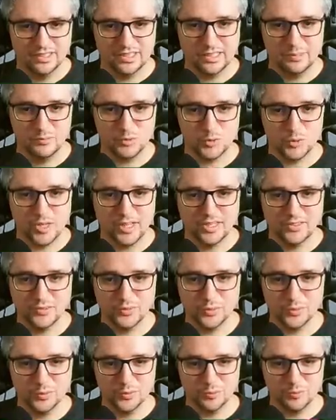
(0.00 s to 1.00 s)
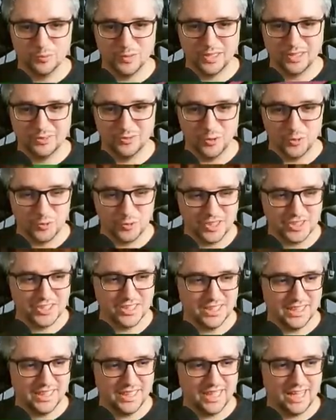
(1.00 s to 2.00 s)
Yeah, I'm trying to, like
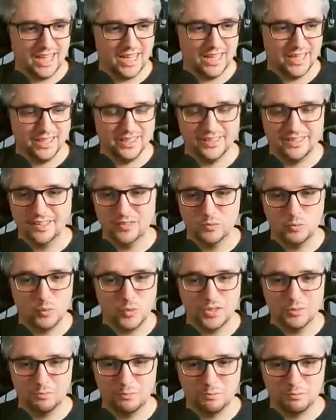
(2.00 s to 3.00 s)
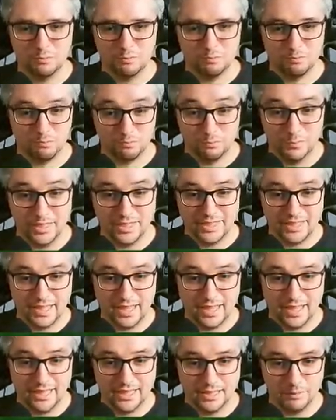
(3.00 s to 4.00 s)
originally I didn't want to make
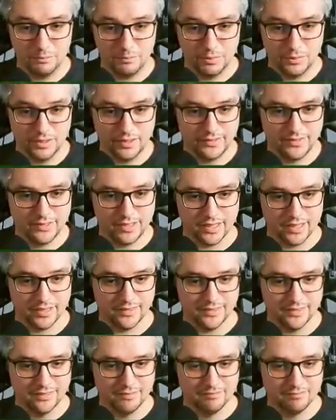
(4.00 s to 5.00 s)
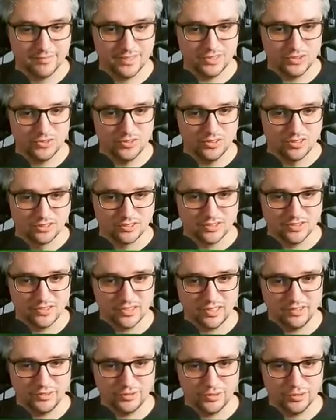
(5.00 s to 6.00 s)
any build guide at all
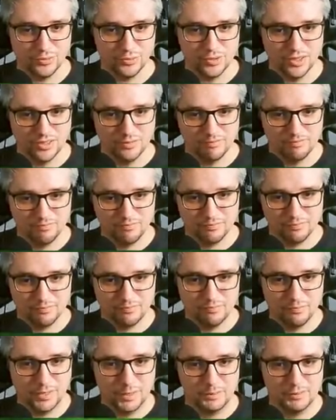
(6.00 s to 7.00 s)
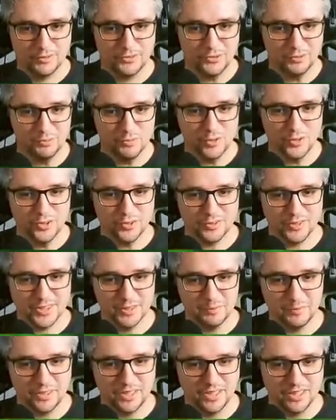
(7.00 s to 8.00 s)
because I thought, well, people smarter
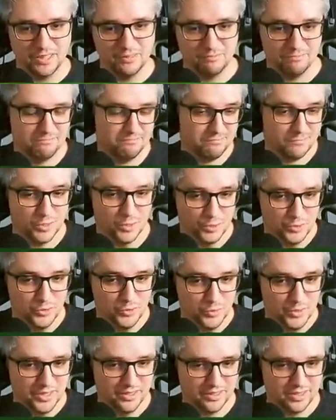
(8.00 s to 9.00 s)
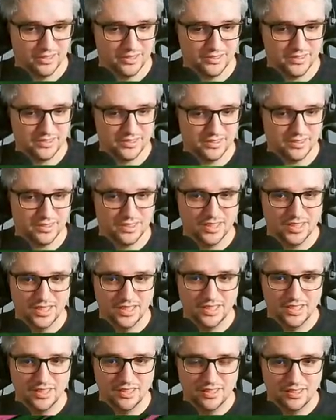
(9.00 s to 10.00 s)
than me are doing this.
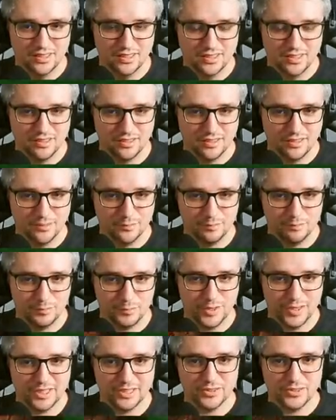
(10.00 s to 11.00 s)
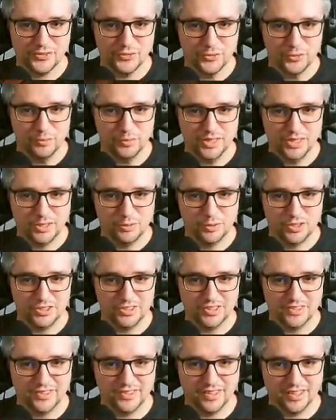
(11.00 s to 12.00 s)
Um, but I got so many
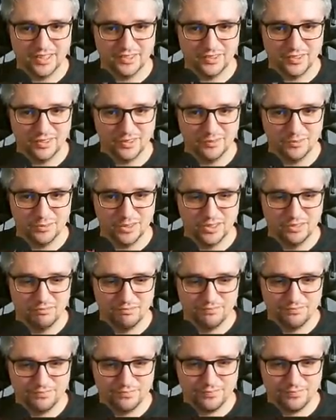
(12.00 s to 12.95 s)
questions that I thought, well,